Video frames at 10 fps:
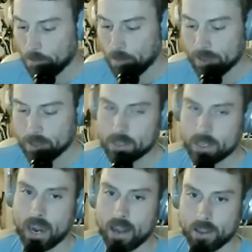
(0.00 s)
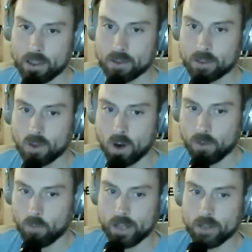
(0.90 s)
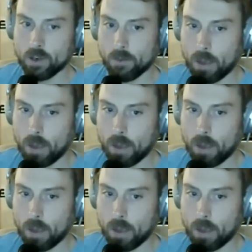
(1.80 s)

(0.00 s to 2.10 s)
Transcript: but this is kind of the start of when he started